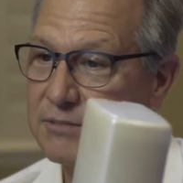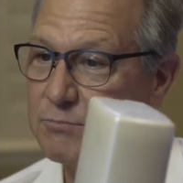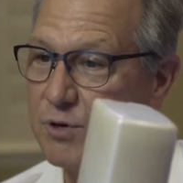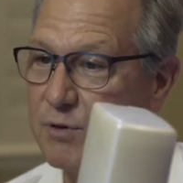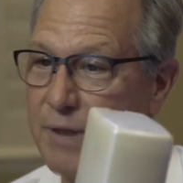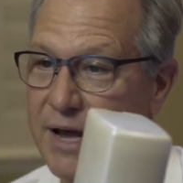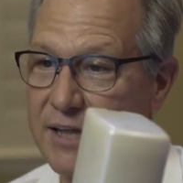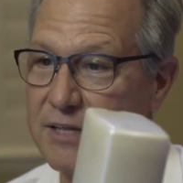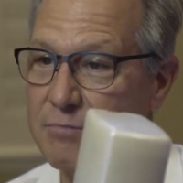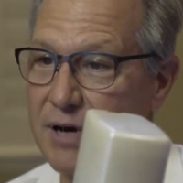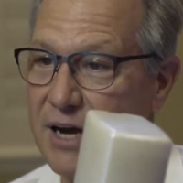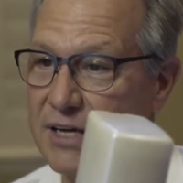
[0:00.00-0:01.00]
put it back in
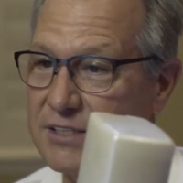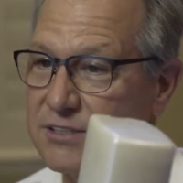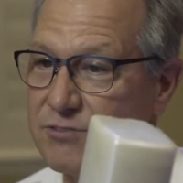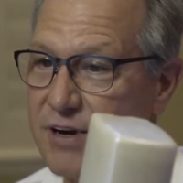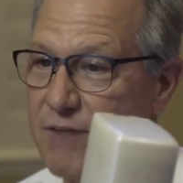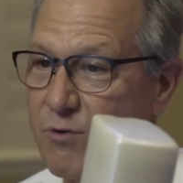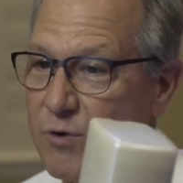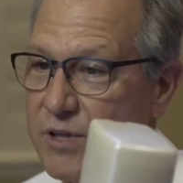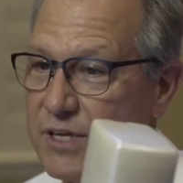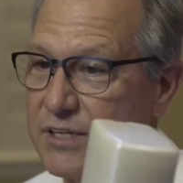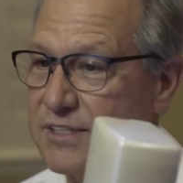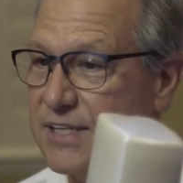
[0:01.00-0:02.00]
the box, travel
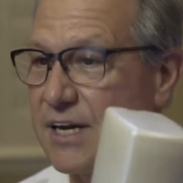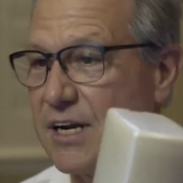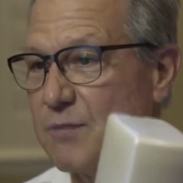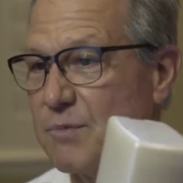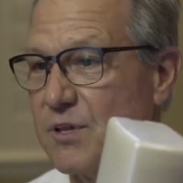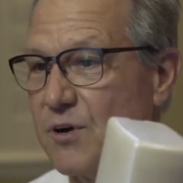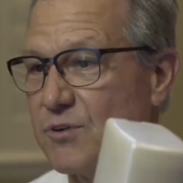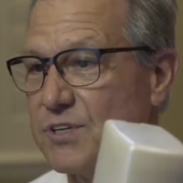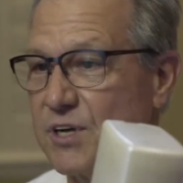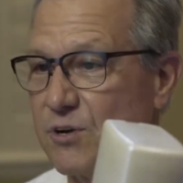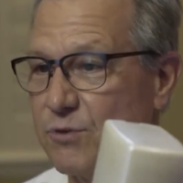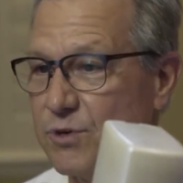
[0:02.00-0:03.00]
with it, set it up in the
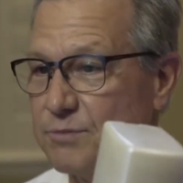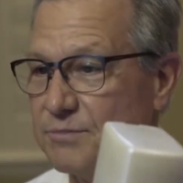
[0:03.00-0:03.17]
hotel room.